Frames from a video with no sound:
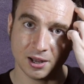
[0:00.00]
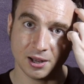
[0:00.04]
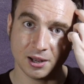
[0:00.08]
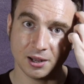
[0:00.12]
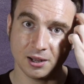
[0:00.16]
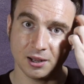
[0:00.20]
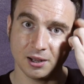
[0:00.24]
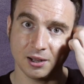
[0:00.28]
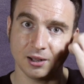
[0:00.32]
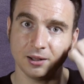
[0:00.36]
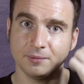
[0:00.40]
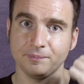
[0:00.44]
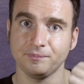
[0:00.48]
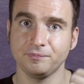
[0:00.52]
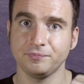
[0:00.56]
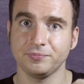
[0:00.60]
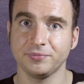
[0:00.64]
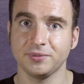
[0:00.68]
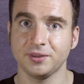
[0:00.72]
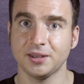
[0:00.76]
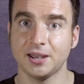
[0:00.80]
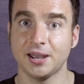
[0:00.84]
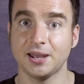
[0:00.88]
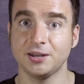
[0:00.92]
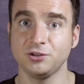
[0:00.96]

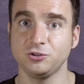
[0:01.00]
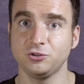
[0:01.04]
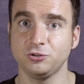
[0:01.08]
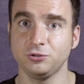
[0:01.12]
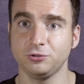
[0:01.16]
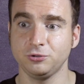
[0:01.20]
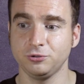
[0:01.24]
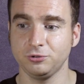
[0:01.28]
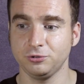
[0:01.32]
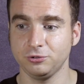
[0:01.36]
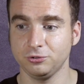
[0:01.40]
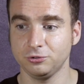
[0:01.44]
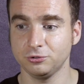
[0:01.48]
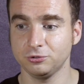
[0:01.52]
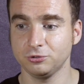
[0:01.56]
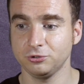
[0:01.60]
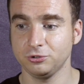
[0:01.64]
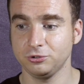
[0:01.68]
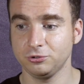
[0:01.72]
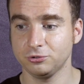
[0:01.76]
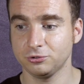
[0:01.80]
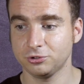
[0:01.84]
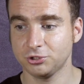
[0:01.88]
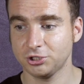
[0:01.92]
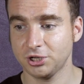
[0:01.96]
and
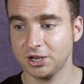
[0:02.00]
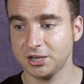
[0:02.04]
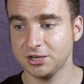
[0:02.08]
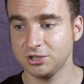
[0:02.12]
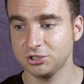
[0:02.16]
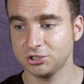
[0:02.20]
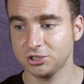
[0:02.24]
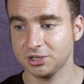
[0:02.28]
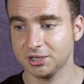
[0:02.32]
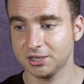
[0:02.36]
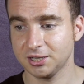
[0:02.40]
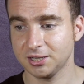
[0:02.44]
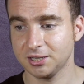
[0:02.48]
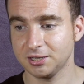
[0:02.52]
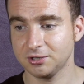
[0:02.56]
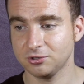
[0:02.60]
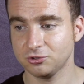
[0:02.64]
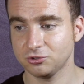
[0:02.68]
you're changing